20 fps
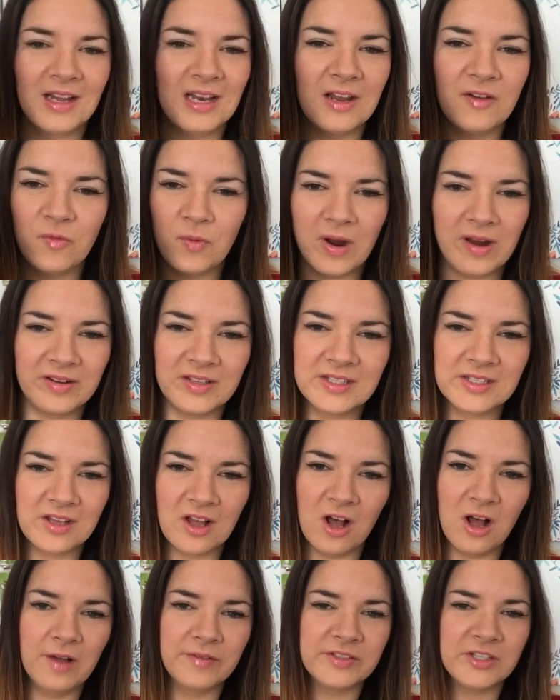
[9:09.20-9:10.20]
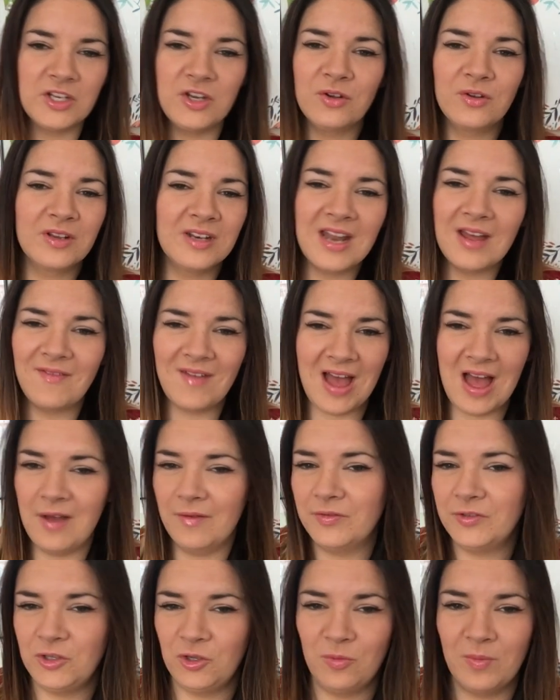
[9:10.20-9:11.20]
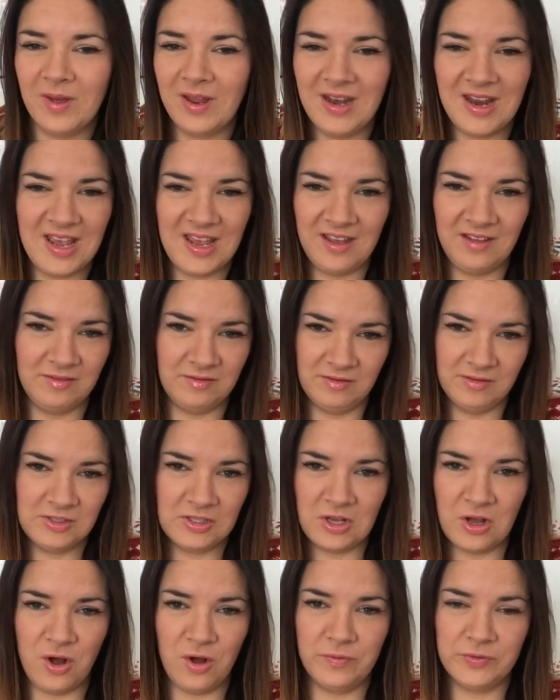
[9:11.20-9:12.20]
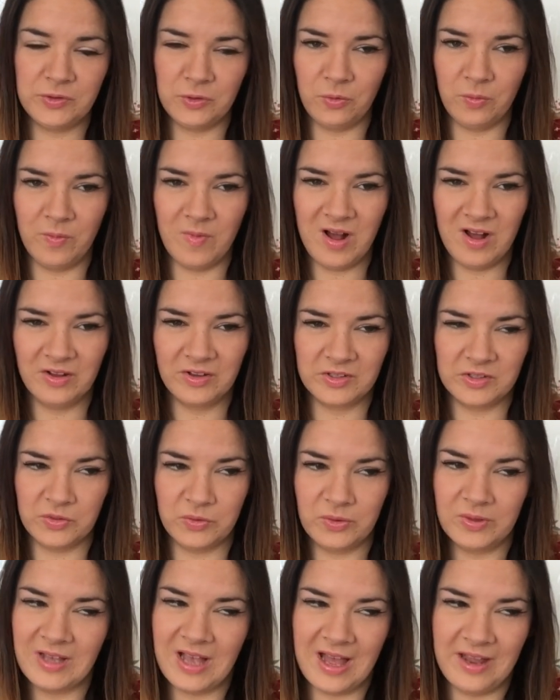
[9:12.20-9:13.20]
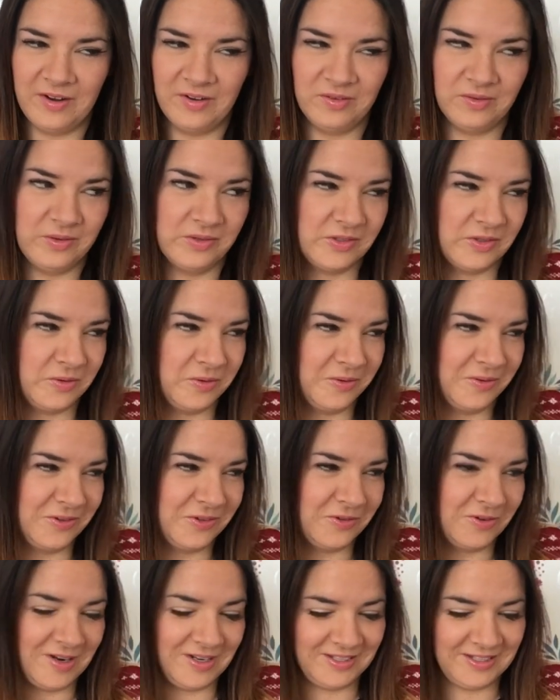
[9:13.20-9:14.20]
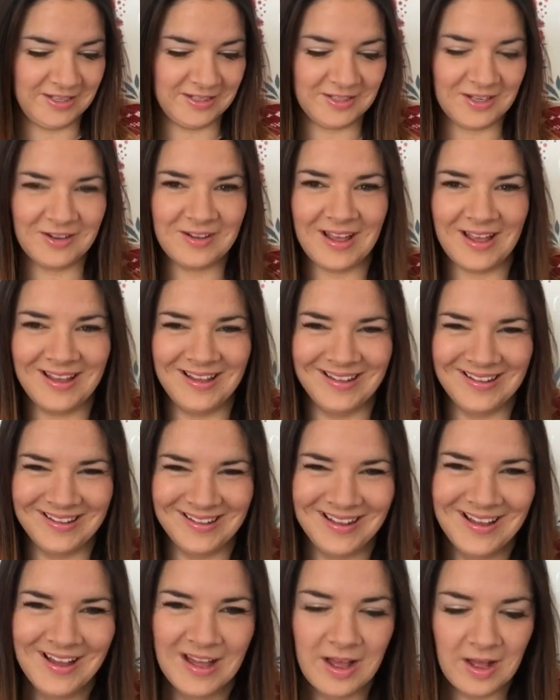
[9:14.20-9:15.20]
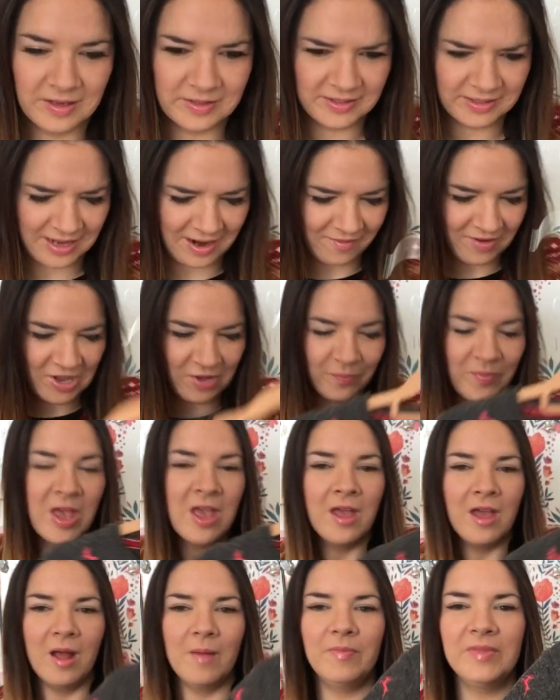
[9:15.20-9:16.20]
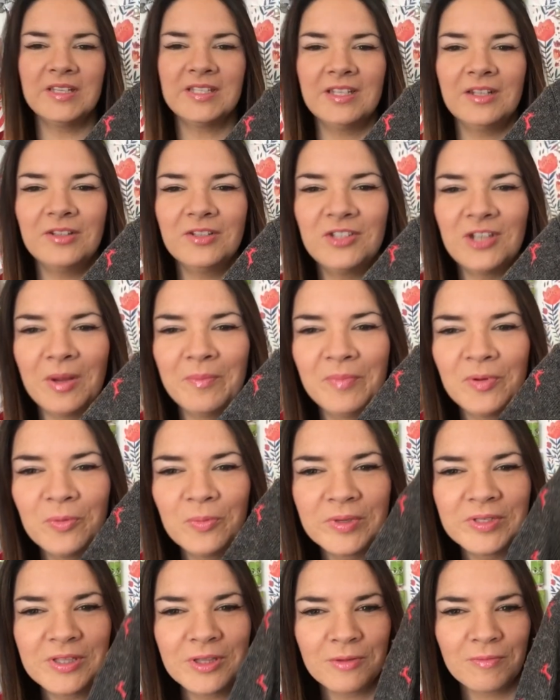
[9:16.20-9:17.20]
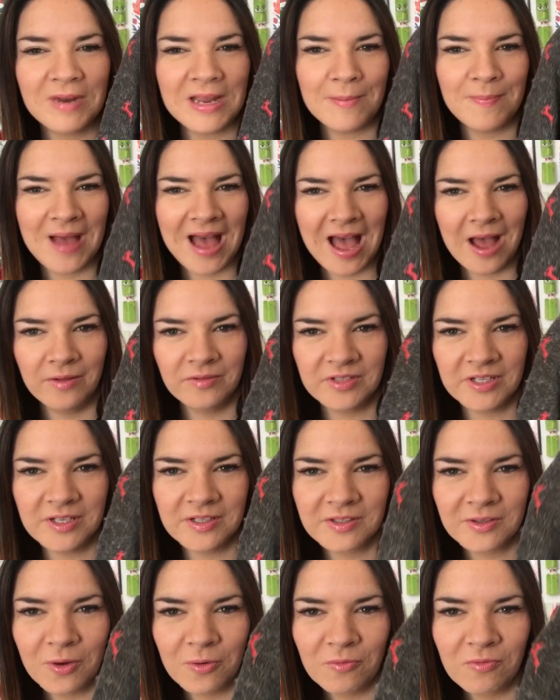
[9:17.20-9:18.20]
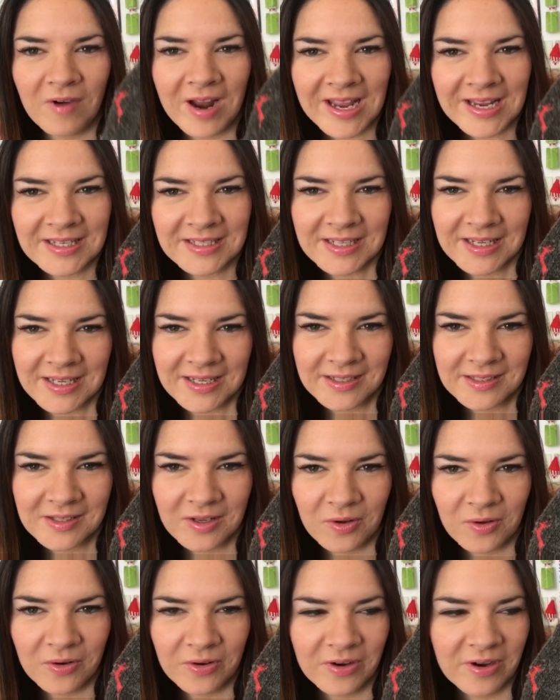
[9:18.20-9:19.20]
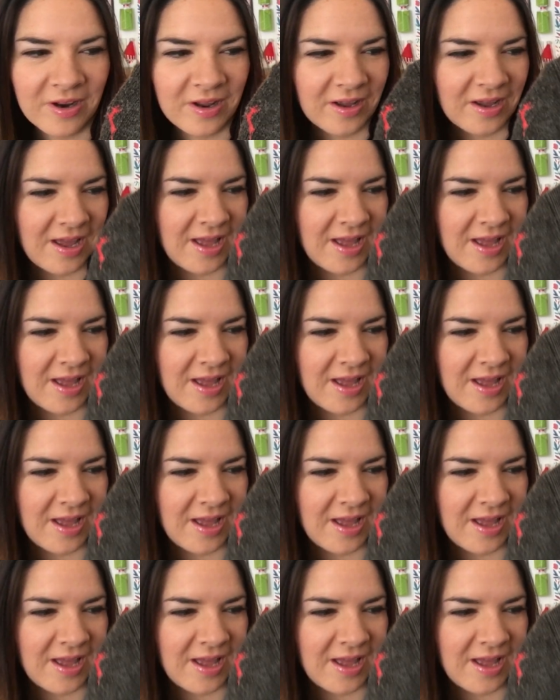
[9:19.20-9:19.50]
I love wearing scarves and you can never have too many scarves or mugs or candles or dresses. Okay, I'll just carry on. And this little jumper was £3 and it's got reindeers on.